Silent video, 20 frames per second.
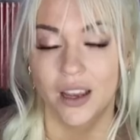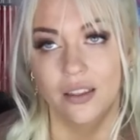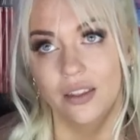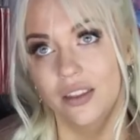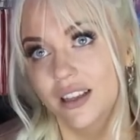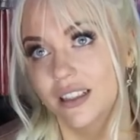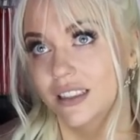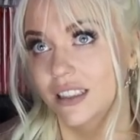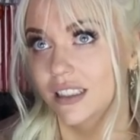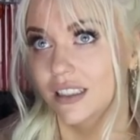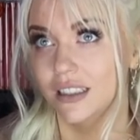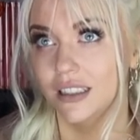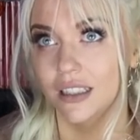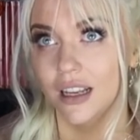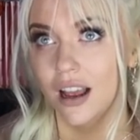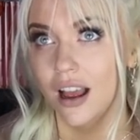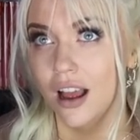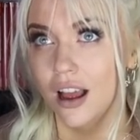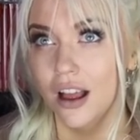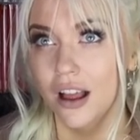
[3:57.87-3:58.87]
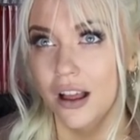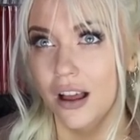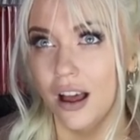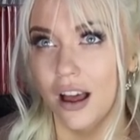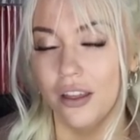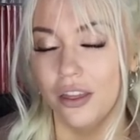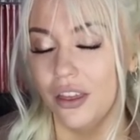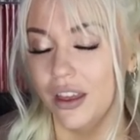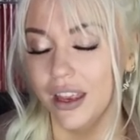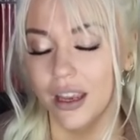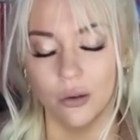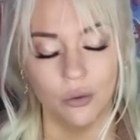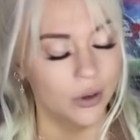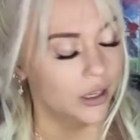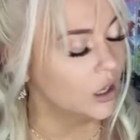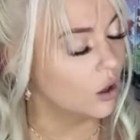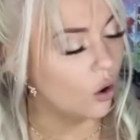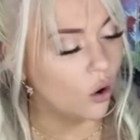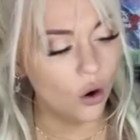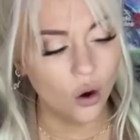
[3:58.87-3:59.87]
And this is a thing
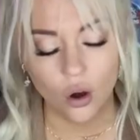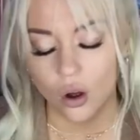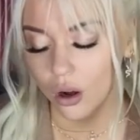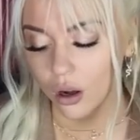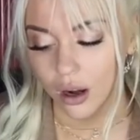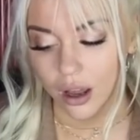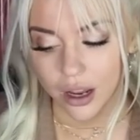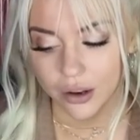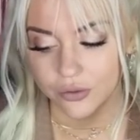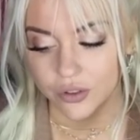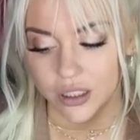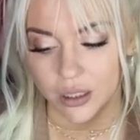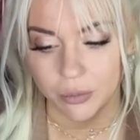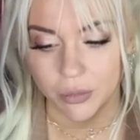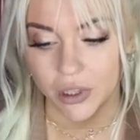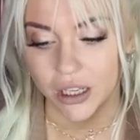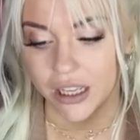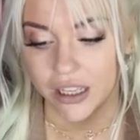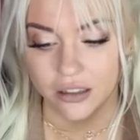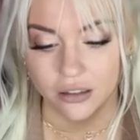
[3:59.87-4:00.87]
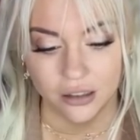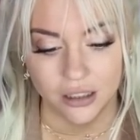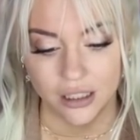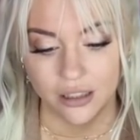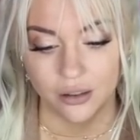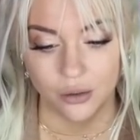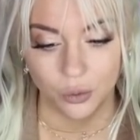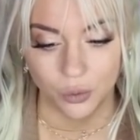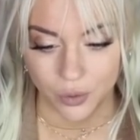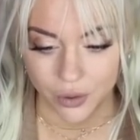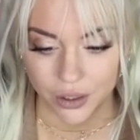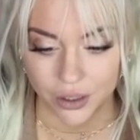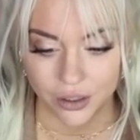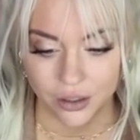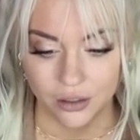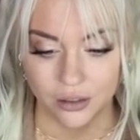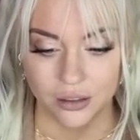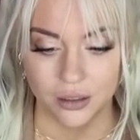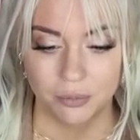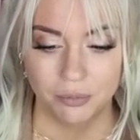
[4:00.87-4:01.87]
with all life simulators in the
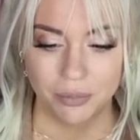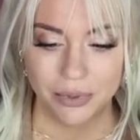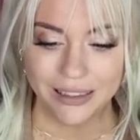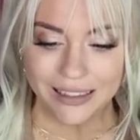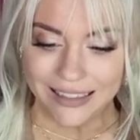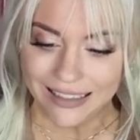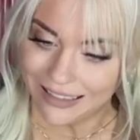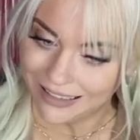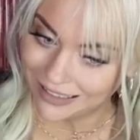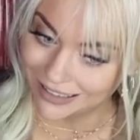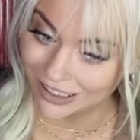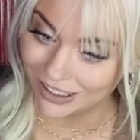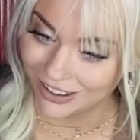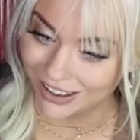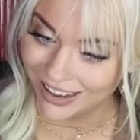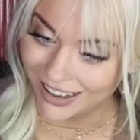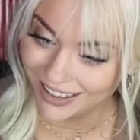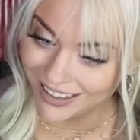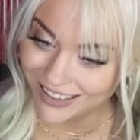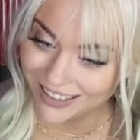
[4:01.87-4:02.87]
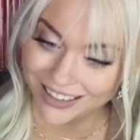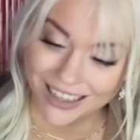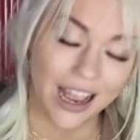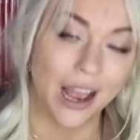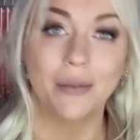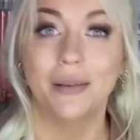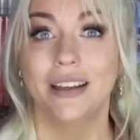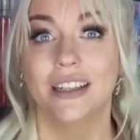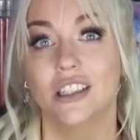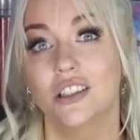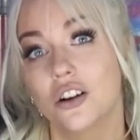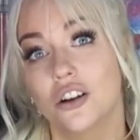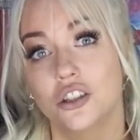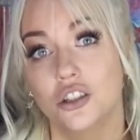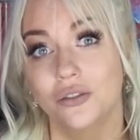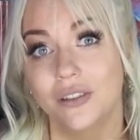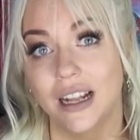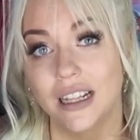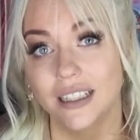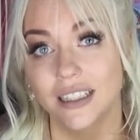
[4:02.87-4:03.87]
world. Please, guys. I mean,
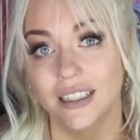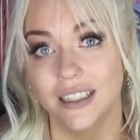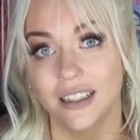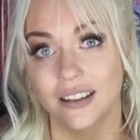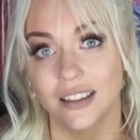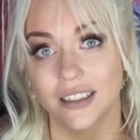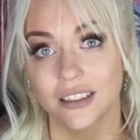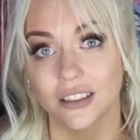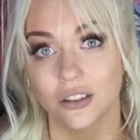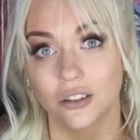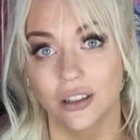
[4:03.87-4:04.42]
Stardew Valley did this